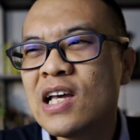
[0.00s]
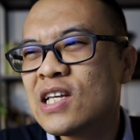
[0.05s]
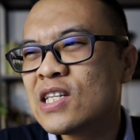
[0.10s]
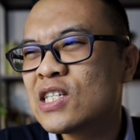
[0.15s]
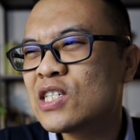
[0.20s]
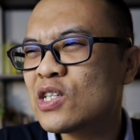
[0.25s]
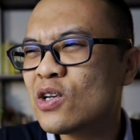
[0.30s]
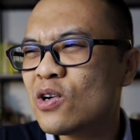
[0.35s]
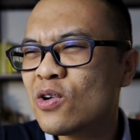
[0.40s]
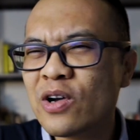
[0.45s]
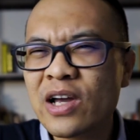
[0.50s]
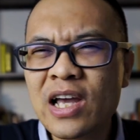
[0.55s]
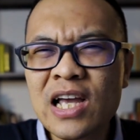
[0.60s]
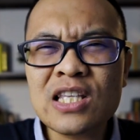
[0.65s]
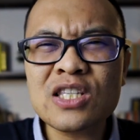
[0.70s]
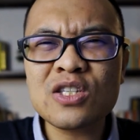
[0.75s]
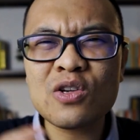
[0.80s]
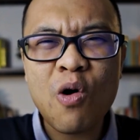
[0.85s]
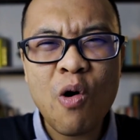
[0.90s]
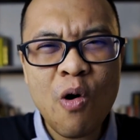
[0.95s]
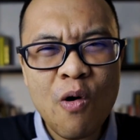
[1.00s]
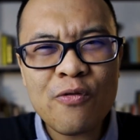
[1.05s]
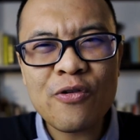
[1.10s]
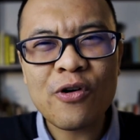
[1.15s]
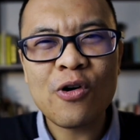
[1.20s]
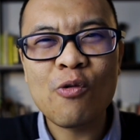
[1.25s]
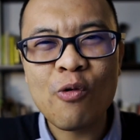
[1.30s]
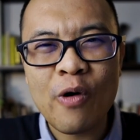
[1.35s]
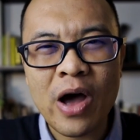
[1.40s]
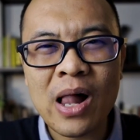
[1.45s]
So it's
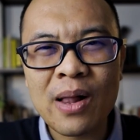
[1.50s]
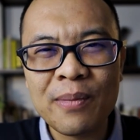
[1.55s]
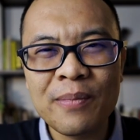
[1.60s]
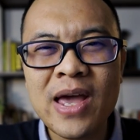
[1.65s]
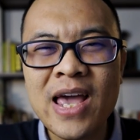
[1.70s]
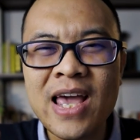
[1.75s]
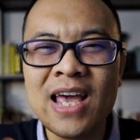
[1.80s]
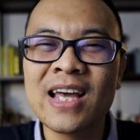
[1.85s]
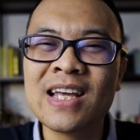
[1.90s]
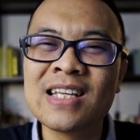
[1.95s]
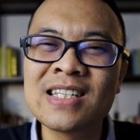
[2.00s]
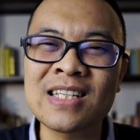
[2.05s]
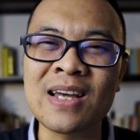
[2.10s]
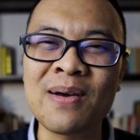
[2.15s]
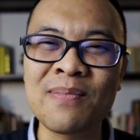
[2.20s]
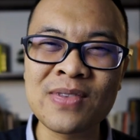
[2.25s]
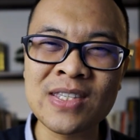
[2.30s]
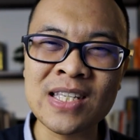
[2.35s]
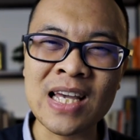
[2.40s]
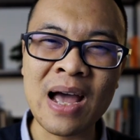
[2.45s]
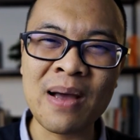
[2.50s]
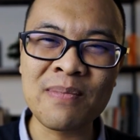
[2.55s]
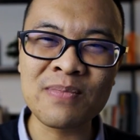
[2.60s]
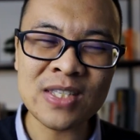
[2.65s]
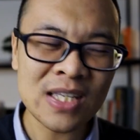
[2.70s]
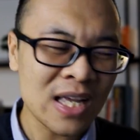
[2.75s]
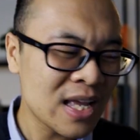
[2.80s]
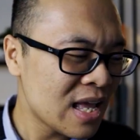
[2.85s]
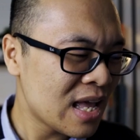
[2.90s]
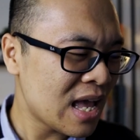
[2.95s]
overwhelming
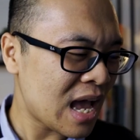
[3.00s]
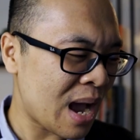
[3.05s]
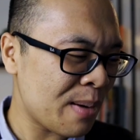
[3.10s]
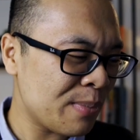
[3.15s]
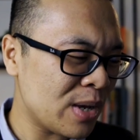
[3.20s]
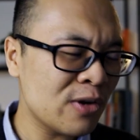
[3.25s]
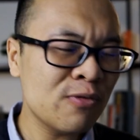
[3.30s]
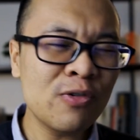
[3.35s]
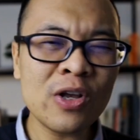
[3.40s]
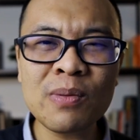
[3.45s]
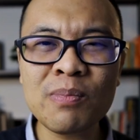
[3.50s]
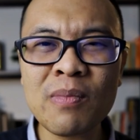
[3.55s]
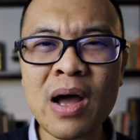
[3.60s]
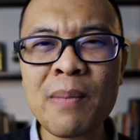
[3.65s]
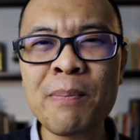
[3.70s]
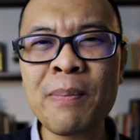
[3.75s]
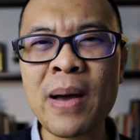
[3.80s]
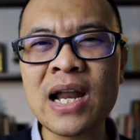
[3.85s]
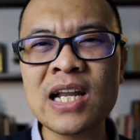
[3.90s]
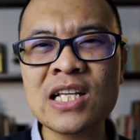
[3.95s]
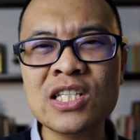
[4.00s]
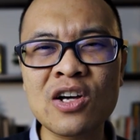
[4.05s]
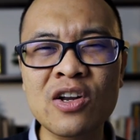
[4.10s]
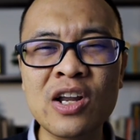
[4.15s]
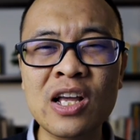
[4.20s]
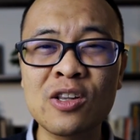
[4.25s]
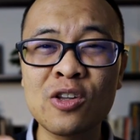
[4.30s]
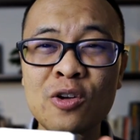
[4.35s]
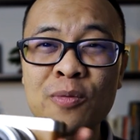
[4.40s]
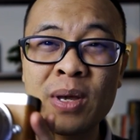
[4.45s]
sometimes. I mean, with my
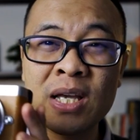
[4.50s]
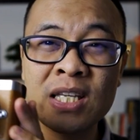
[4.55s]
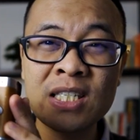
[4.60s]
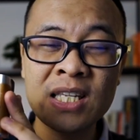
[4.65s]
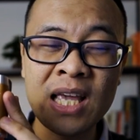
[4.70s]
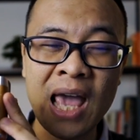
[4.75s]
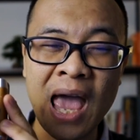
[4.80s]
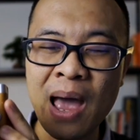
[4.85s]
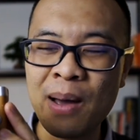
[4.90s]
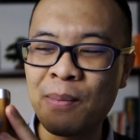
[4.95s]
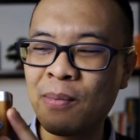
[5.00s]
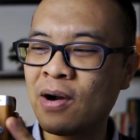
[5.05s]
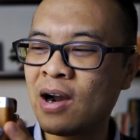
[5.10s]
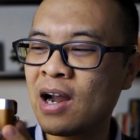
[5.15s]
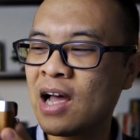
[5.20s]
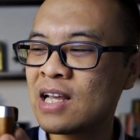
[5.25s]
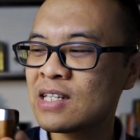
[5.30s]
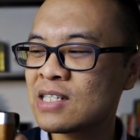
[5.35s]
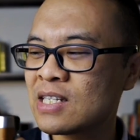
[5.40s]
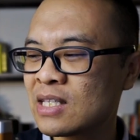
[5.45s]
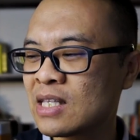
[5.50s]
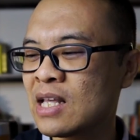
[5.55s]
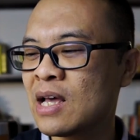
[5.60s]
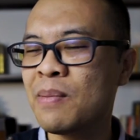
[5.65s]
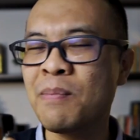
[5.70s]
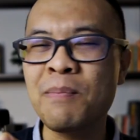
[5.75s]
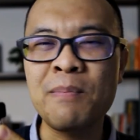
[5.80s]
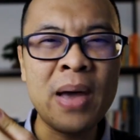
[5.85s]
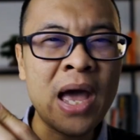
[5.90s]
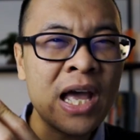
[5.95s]
Panasonic Lumix cameras, the
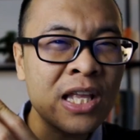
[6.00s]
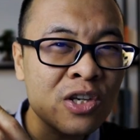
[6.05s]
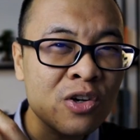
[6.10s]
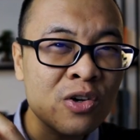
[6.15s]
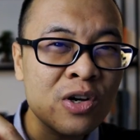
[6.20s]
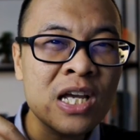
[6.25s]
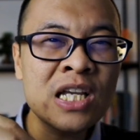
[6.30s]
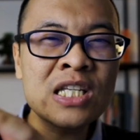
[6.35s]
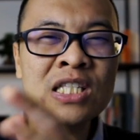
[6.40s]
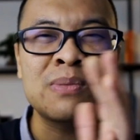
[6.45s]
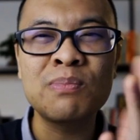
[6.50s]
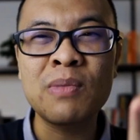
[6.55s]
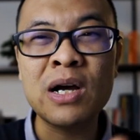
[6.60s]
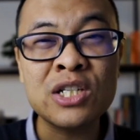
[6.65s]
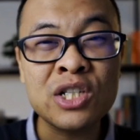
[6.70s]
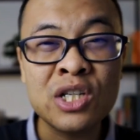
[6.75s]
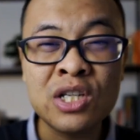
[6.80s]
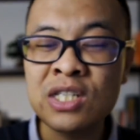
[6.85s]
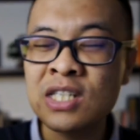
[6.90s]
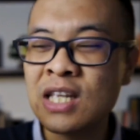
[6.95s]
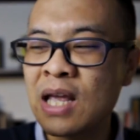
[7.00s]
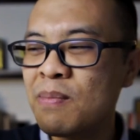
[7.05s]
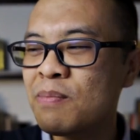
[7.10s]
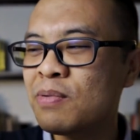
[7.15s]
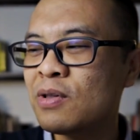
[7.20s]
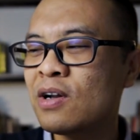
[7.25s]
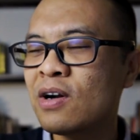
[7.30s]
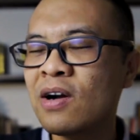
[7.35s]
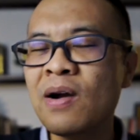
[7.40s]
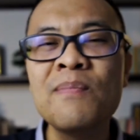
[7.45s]
menu is much
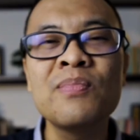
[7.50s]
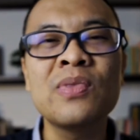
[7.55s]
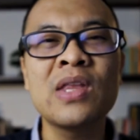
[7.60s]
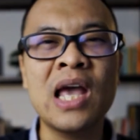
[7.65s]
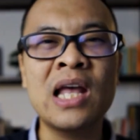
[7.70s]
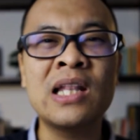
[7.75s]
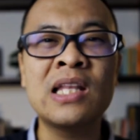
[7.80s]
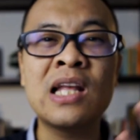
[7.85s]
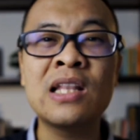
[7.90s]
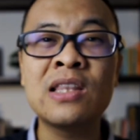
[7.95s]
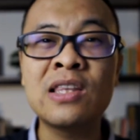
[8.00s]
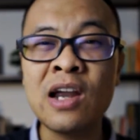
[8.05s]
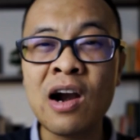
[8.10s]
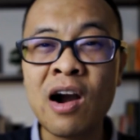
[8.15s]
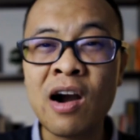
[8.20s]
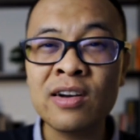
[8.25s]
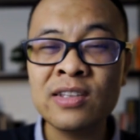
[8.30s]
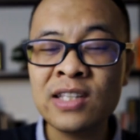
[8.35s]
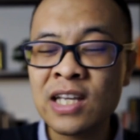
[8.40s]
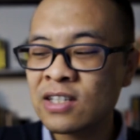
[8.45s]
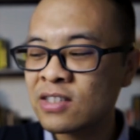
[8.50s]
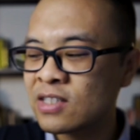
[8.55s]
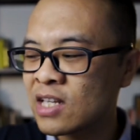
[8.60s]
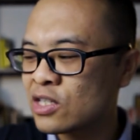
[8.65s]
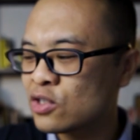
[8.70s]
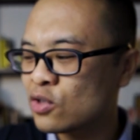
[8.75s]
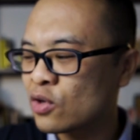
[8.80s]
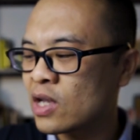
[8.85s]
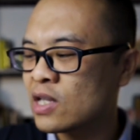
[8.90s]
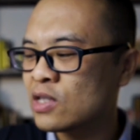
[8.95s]
simpler, and then there are things
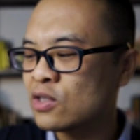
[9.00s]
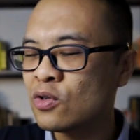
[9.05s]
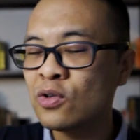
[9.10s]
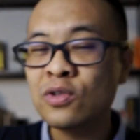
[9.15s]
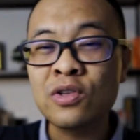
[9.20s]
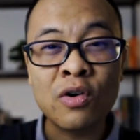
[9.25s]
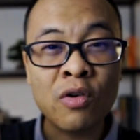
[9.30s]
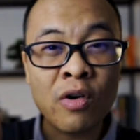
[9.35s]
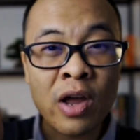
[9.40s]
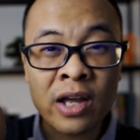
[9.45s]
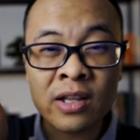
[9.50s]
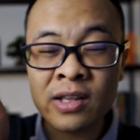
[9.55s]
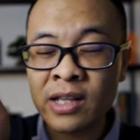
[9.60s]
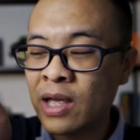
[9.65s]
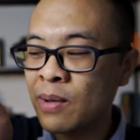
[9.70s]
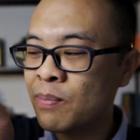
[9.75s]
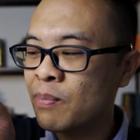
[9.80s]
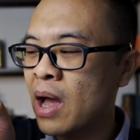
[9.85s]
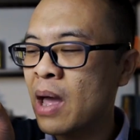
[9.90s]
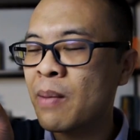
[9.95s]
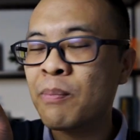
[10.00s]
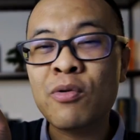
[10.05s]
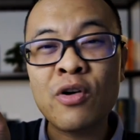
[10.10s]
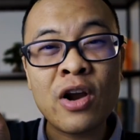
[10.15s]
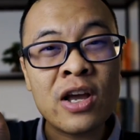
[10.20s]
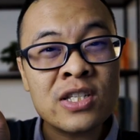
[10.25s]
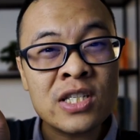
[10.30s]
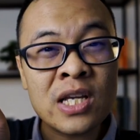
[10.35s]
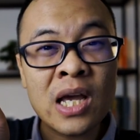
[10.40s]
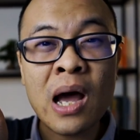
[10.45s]
that you can do directly by
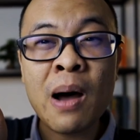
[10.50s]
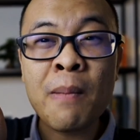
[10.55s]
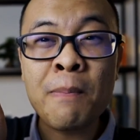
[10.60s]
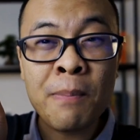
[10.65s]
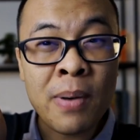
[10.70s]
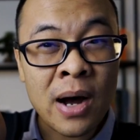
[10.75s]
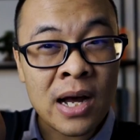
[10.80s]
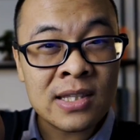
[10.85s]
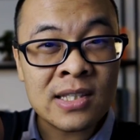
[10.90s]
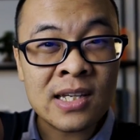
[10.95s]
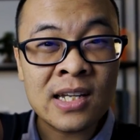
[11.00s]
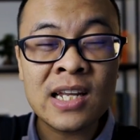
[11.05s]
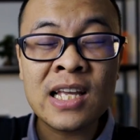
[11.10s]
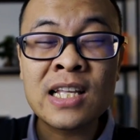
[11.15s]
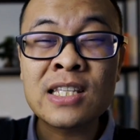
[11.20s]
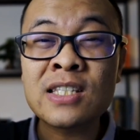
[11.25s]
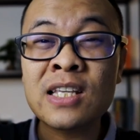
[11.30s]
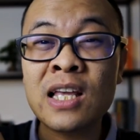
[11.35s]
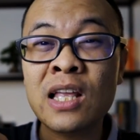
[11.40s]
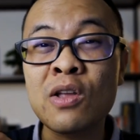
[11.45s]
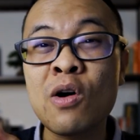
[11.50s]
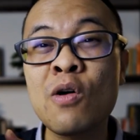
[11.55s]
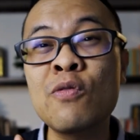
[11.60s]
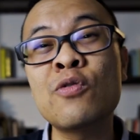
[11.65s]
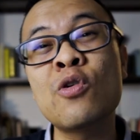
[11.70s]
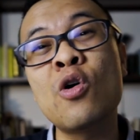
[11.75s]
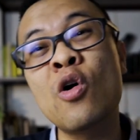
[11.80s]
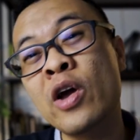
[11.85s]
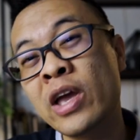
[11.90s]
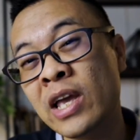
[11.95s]
pressing a button instead
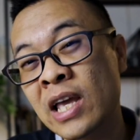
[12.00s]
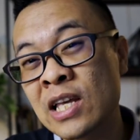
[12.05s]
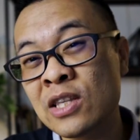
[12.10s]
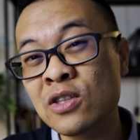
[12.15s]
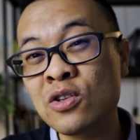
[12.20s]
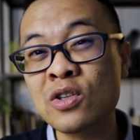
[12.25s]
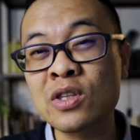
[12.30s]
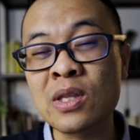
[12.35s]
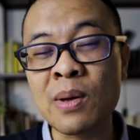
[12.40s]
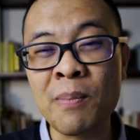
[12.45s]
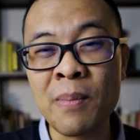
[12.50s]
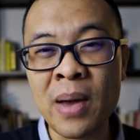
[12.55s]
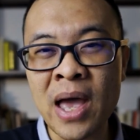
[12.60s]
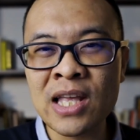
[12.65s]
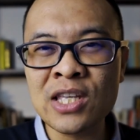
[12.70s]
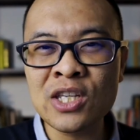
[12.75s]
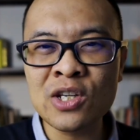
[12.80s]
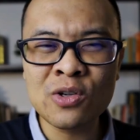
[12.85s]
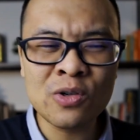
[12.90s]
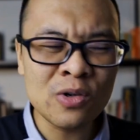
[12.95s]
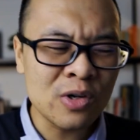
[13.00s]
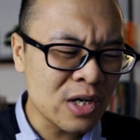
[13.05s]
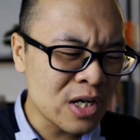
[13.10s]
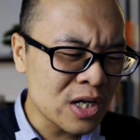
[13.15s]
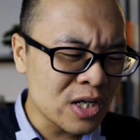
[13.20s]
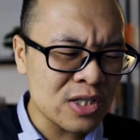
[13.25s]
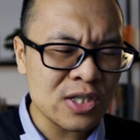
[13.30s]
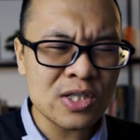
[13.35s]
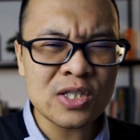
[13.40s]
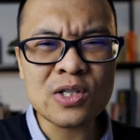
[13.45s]
of going into the menu.
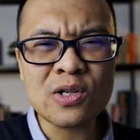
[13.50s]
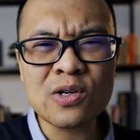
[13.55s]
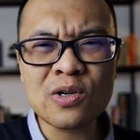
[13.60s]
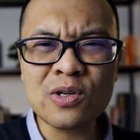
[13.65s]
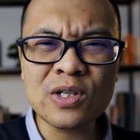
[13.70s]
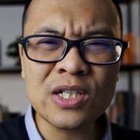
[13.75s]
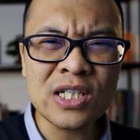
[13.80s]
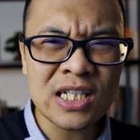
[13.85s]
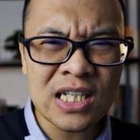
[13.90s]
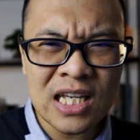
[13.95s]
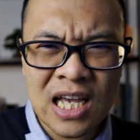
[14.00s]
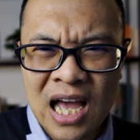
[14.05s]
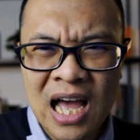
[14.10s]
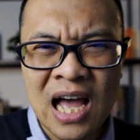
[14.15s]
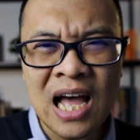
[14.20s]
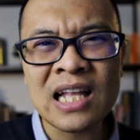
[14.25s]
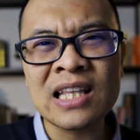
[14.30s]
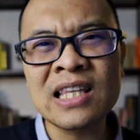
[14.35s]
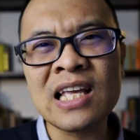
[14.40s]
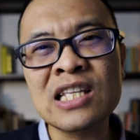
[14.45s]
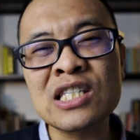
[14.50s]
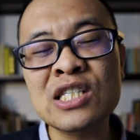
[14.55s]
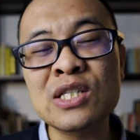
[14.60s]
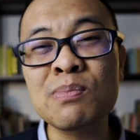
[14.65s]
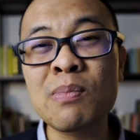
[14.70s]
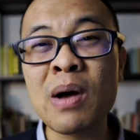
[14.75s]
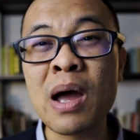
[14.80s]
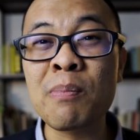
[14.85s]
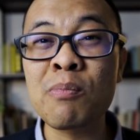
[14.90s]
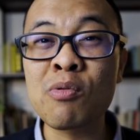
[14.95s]
So yeah, that's
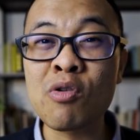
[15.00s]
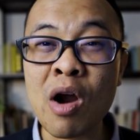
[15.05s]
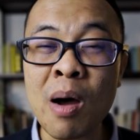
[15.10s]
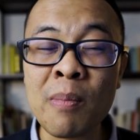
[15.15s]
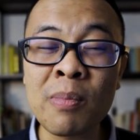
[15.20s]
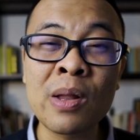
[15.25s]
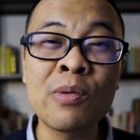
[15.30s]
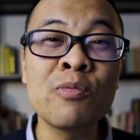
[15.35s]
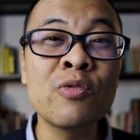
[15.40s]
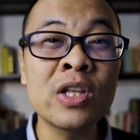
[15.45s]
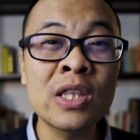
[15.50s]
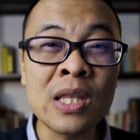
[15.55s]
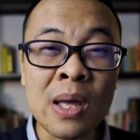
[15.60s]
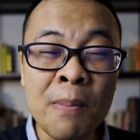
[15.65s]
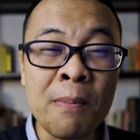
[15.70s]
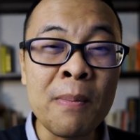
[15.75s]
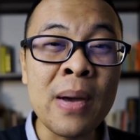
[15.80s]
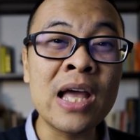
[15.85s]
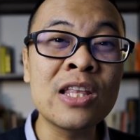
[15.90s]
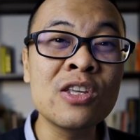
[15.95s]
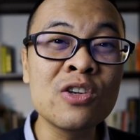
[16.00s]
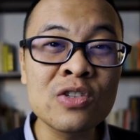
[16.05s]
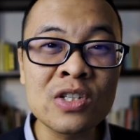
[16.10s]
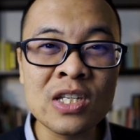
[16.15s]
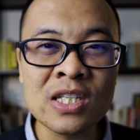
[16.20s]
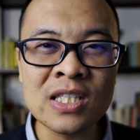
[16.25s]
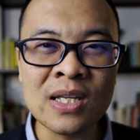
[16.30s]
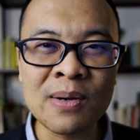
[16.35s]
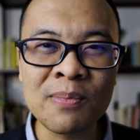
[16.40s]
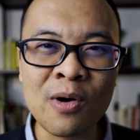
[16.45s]
my problem with the menu
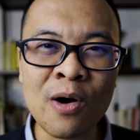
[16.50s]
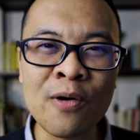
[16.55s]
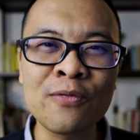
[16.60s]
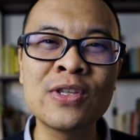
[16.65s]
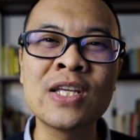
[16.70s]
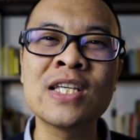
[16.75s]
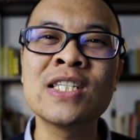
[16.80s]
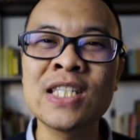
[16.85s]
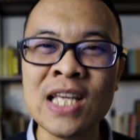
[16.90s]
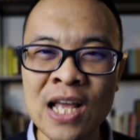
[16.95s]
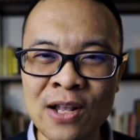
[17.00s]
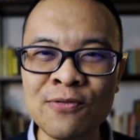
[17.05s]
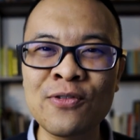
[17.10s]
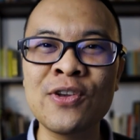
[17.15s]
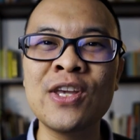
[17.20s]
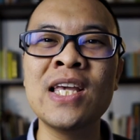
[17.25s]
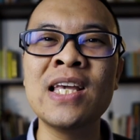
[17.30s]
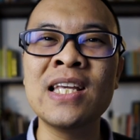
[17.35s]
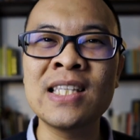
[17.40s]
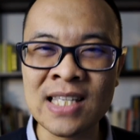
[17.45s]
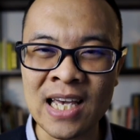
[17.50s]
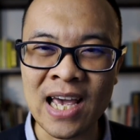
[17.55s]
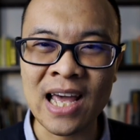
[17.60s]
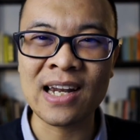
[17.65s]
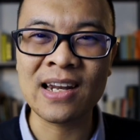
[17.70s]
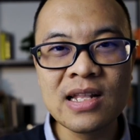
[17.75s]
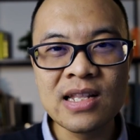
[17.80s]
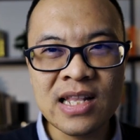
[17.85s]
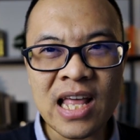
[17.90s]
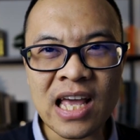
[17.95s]
system of the
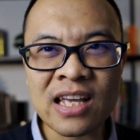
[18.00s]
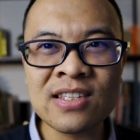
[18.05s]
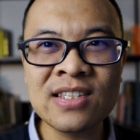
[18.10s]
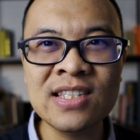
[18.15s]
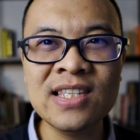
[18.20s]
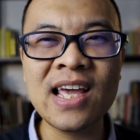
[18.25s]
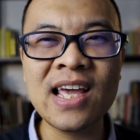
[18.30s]
ZV-E10. Next